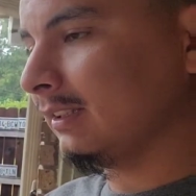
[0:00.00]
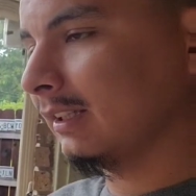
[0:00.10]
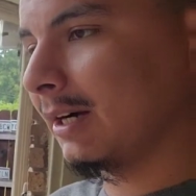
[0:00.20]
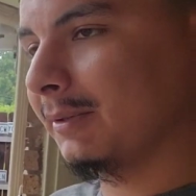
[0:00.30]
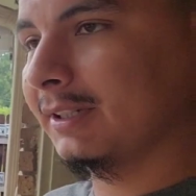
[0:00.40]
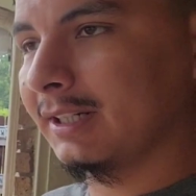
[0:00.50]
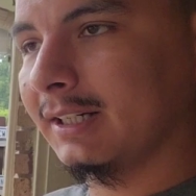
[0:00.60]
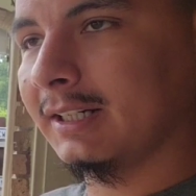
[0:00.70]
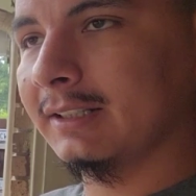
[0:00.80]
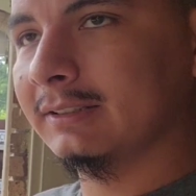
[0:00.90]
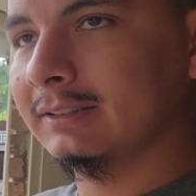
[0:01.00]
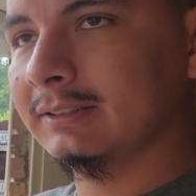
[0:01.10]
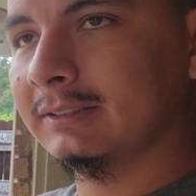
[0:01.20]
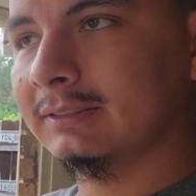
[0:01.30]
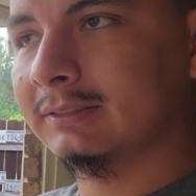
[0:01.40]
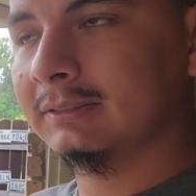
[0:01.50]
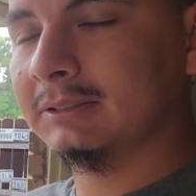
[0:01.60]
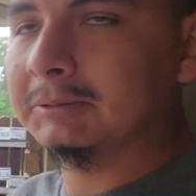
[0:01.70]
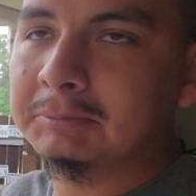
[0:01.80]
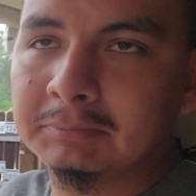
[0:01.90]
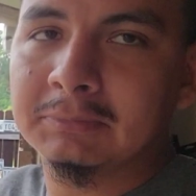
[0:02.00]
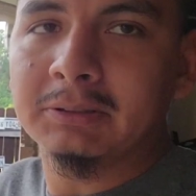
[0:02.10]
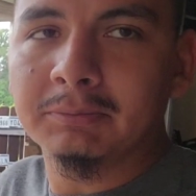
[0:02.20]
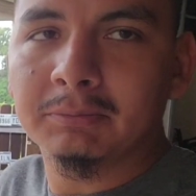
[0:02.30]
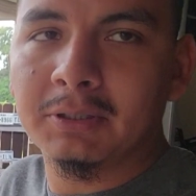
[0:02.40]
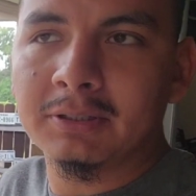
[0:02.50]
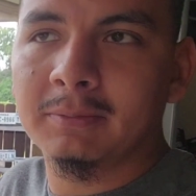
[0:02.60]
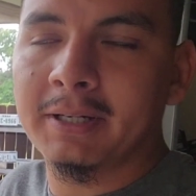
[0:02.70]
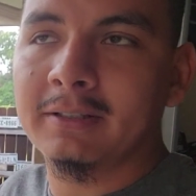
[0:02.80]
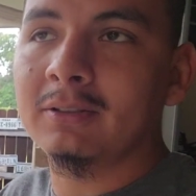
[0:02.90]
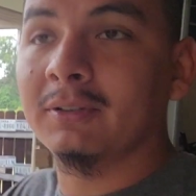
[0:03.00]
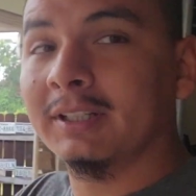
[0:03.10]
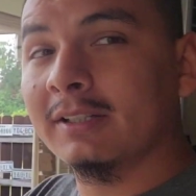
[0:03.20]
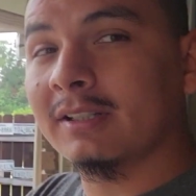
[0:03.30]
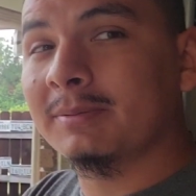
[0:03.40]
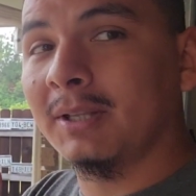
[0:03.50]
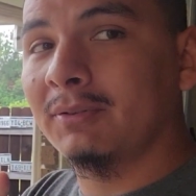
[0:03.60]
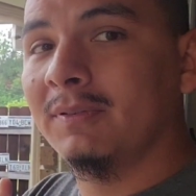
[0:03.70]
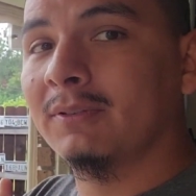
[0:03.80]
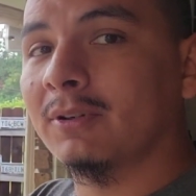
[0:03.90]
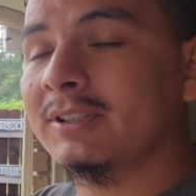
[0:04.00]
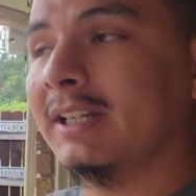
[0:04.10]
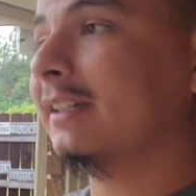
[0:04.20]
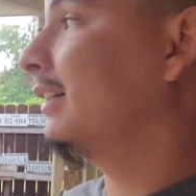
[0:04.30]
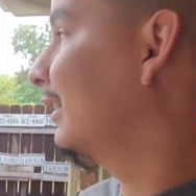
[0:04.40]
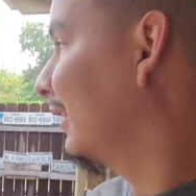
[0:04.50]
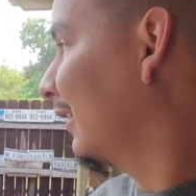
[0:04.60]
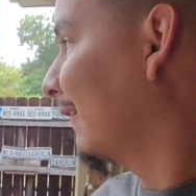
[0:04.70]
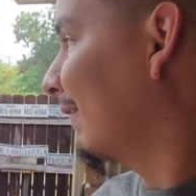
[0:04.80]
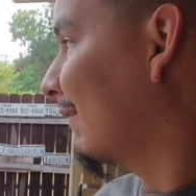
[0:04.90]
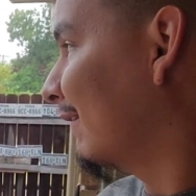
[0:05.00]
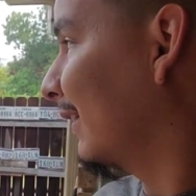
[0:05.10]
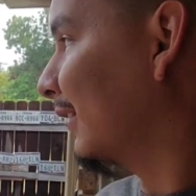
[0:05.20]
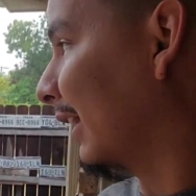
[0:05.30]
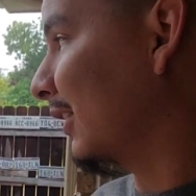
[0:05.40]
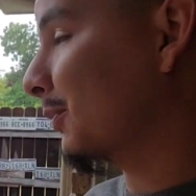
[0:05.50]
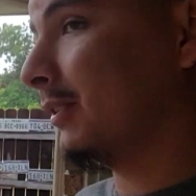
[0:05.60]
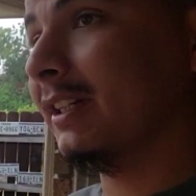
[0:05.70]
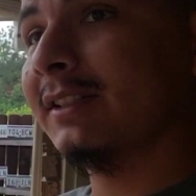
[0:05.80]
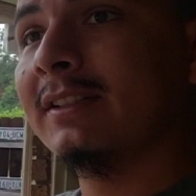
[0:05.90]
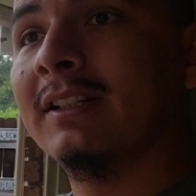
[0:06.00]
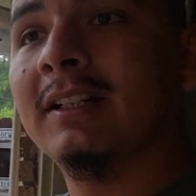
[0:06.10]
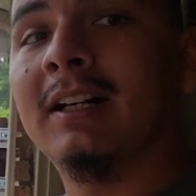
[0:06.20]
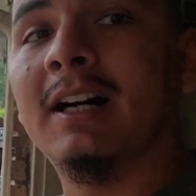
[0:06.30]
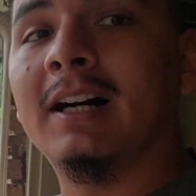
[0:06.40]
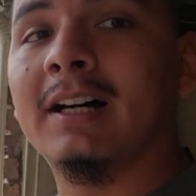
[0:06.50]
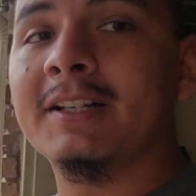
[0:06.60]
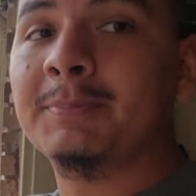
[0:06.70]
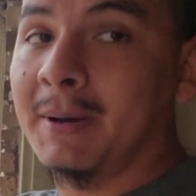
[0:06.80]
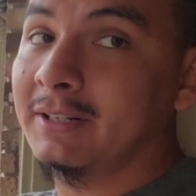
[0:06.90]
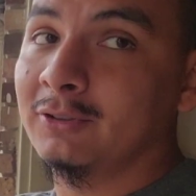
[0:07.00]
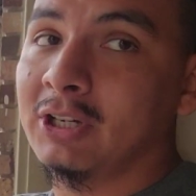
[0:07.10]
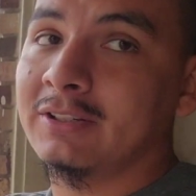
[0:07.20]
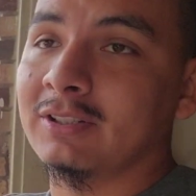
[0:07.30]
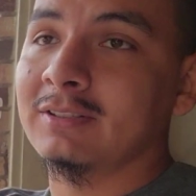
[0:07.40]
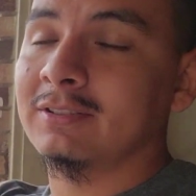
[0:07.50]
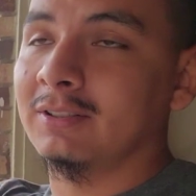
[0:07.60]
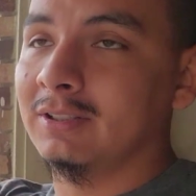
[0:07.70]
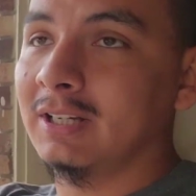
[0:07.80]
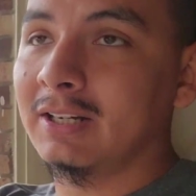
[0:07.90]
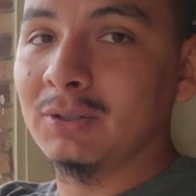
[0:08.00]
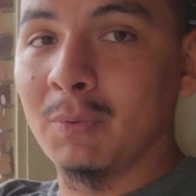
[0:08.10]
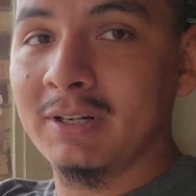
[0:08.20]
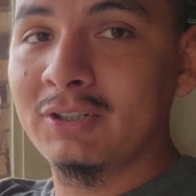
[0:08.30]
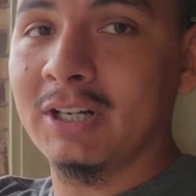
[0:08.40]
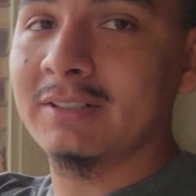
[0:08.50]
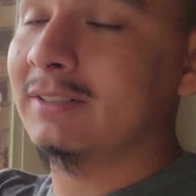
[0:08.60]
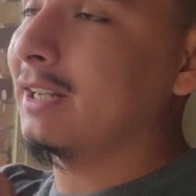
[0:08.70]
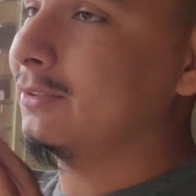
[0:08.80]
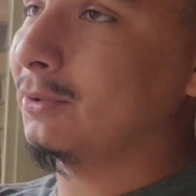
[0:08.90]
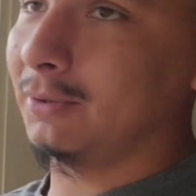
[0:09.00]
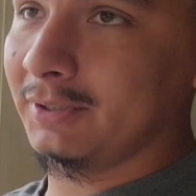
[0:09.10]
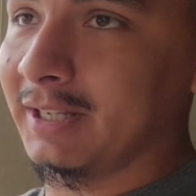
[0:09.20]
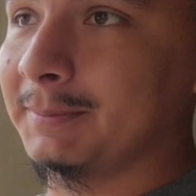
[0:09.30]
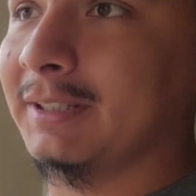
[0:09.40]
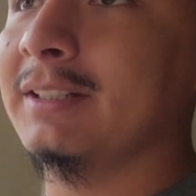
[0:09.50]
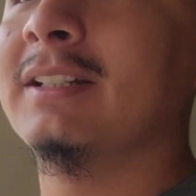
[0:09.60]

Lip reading: That one runs a little better. The only thing that sucks about 350 Vortec, like this one does, spider injection. So you got to do one injector, you got to do the whole assembly.